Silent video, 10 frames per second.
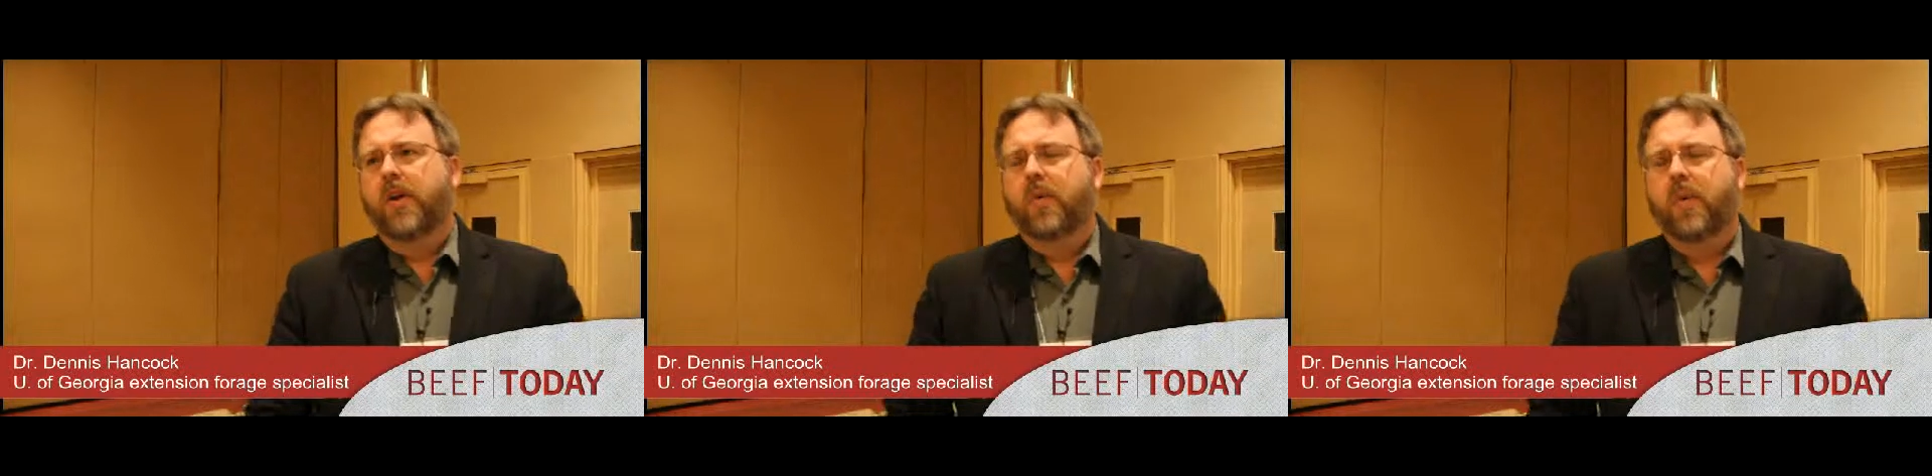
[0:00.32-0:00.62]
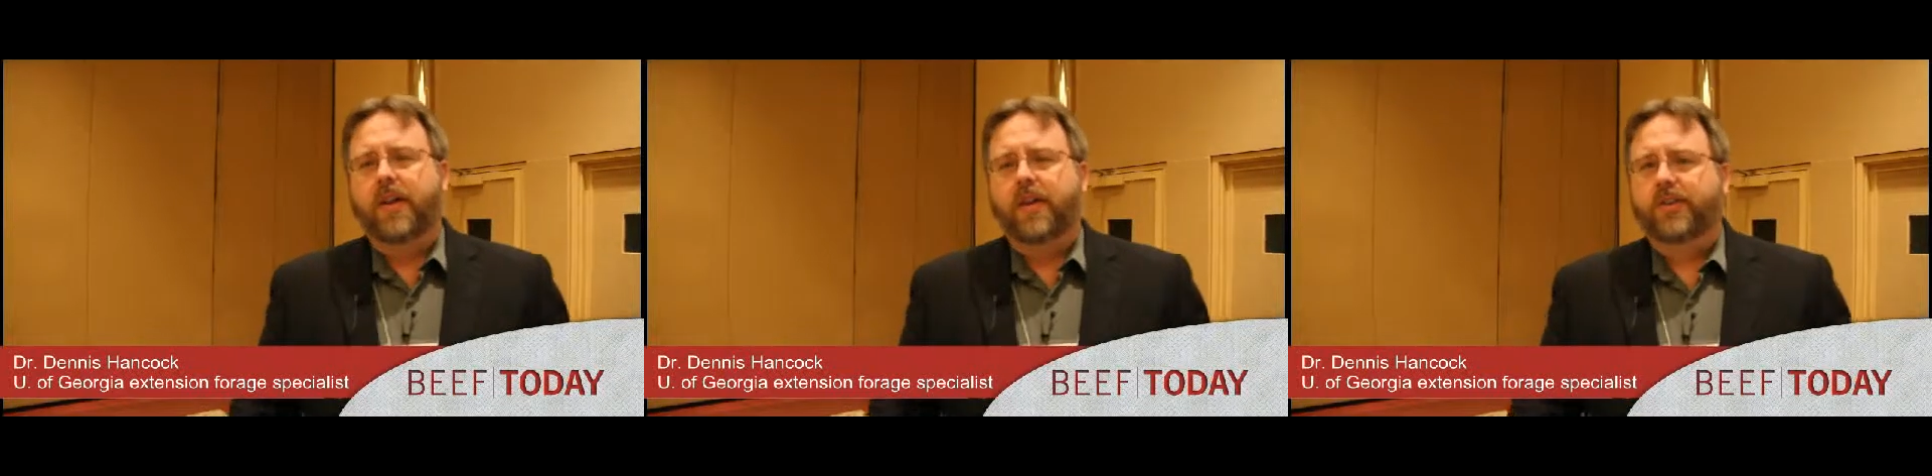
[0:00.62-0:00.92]

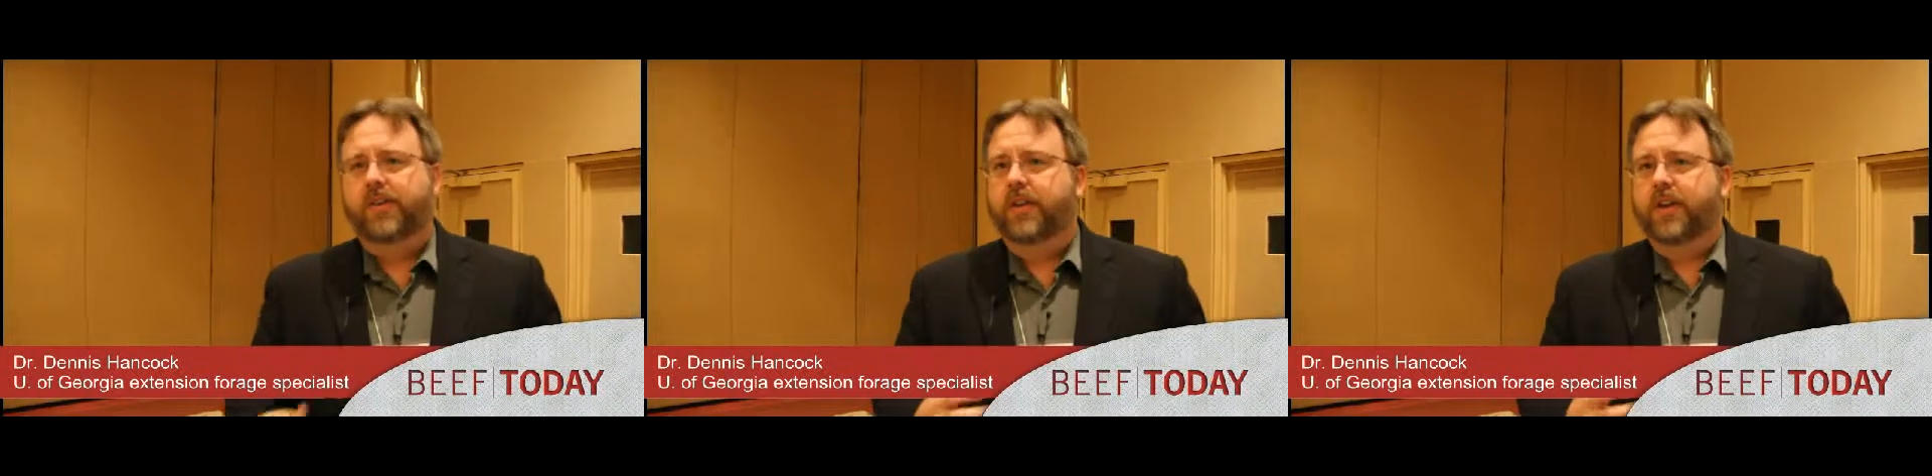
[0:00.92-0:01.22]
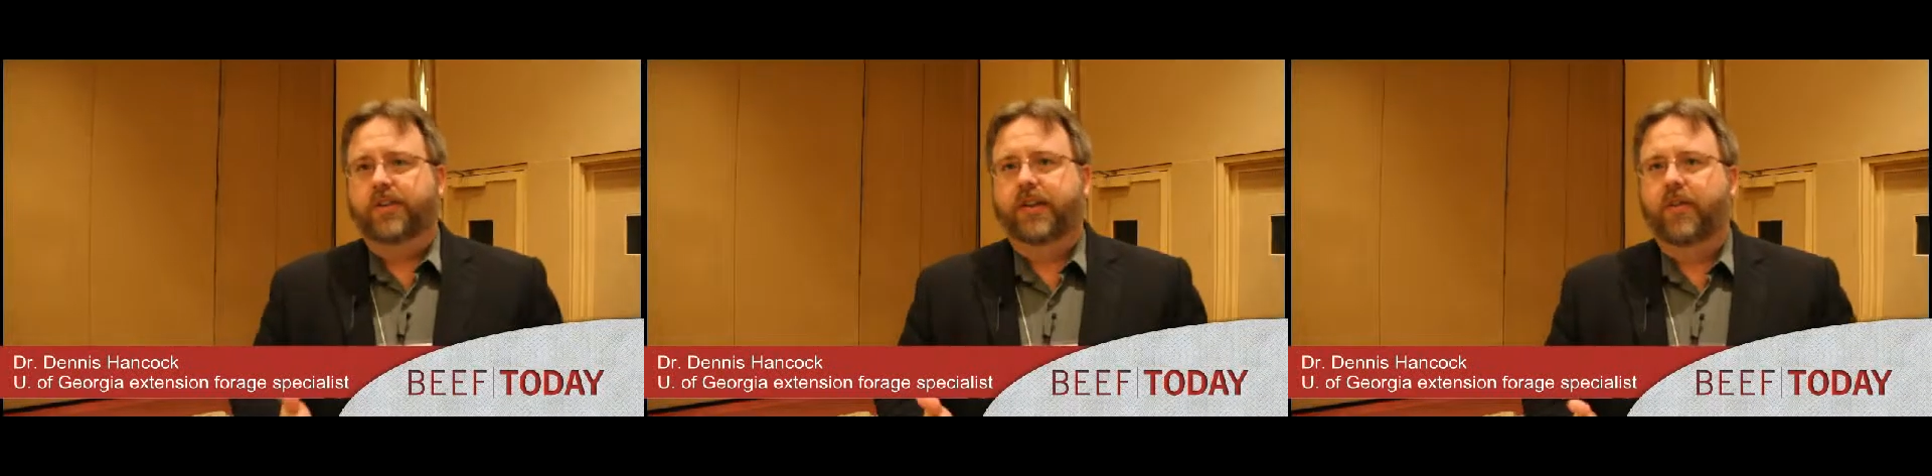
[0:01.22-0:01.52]
Well,
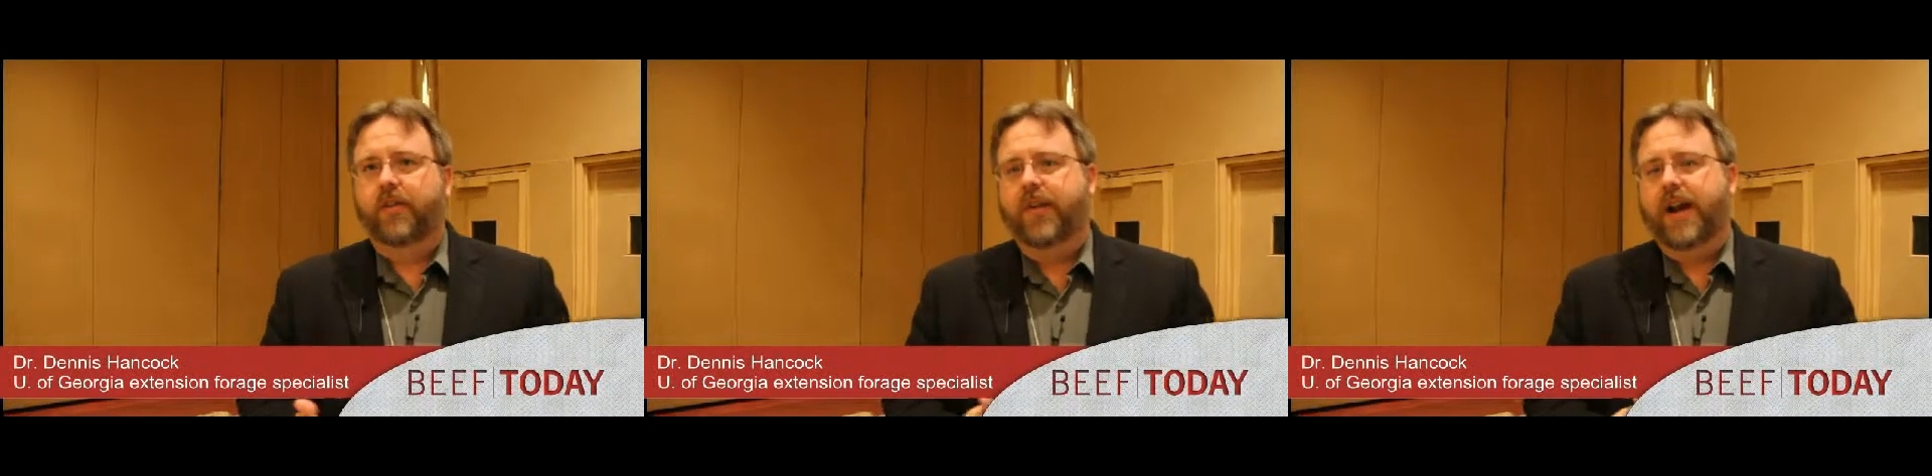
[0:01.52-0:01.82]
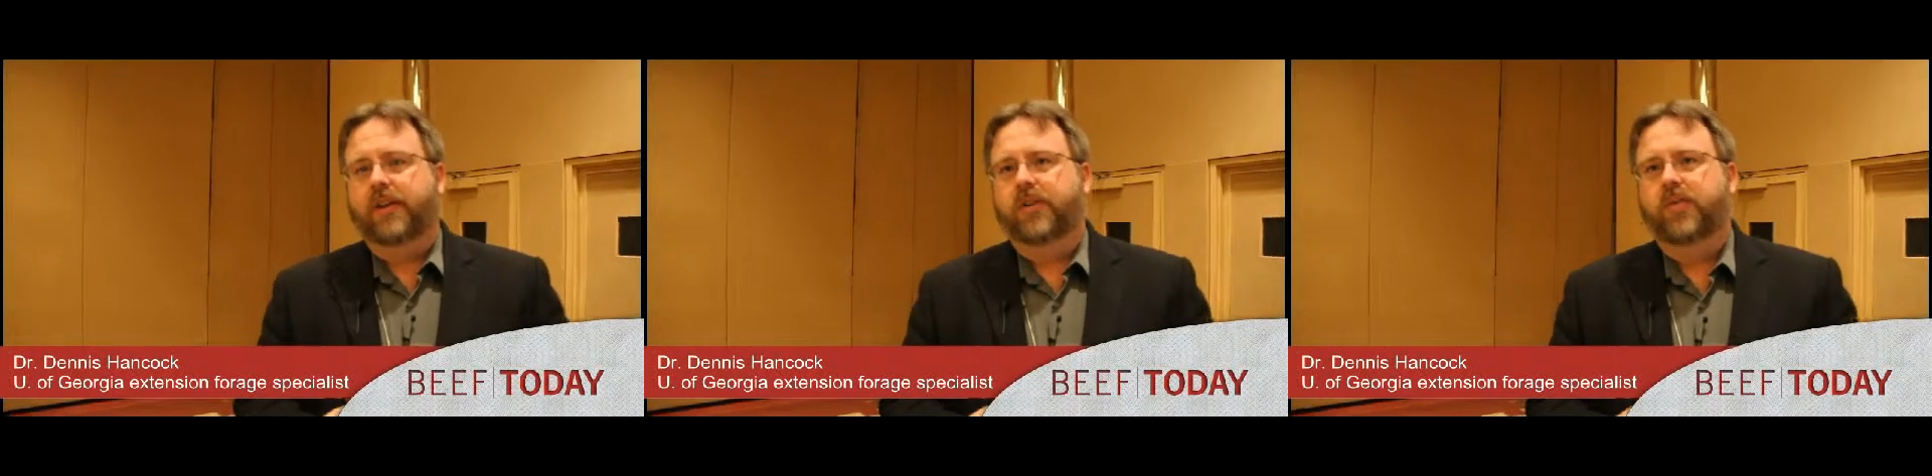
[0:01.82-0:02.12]
there's several
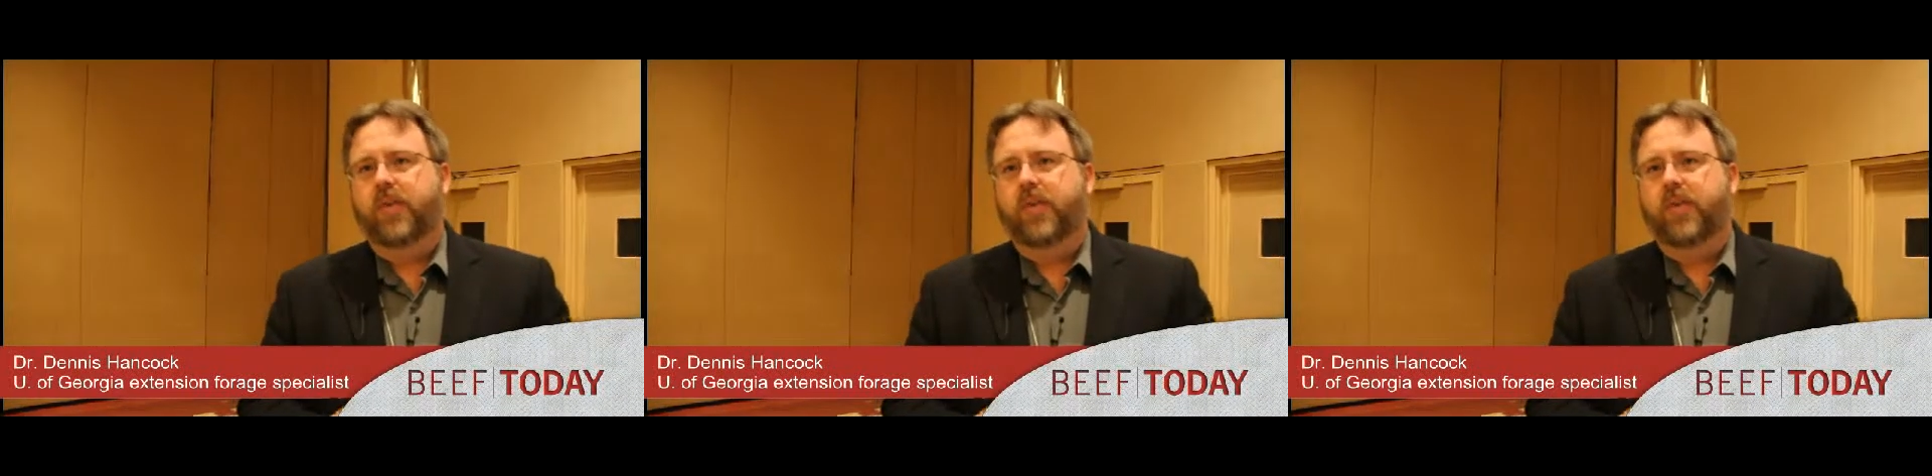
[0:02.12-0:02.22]
factors.